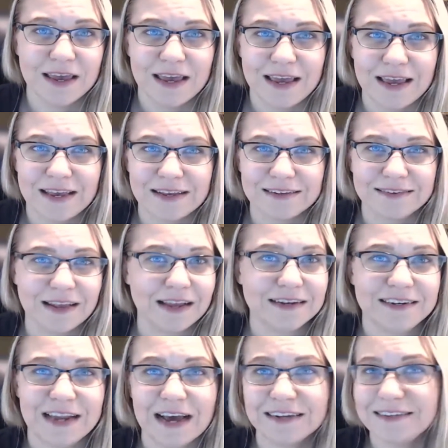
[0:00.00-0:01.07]
is
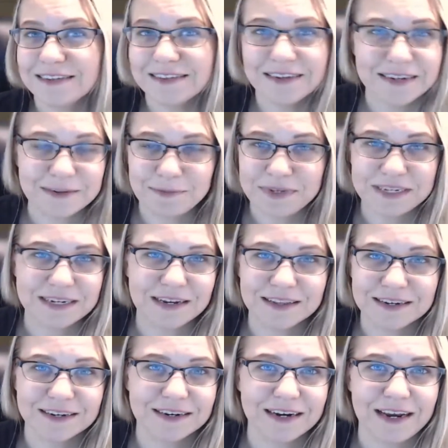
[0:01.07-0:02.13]
not just going to be
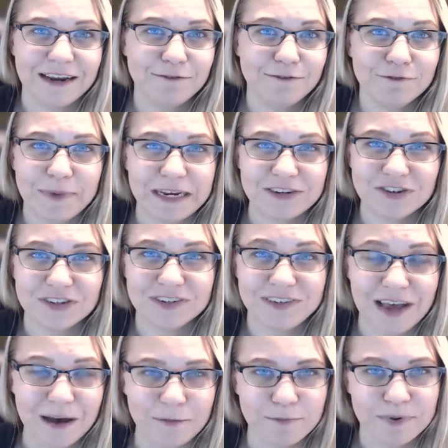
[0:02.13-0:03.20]
another information
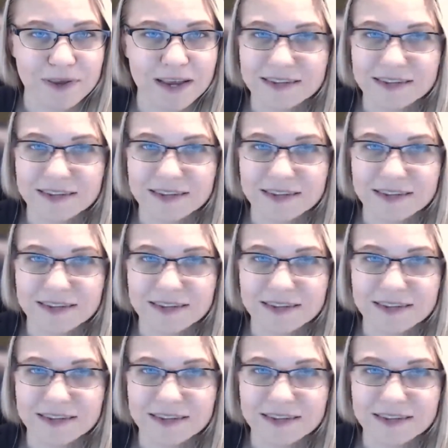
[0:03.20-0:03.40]
dump.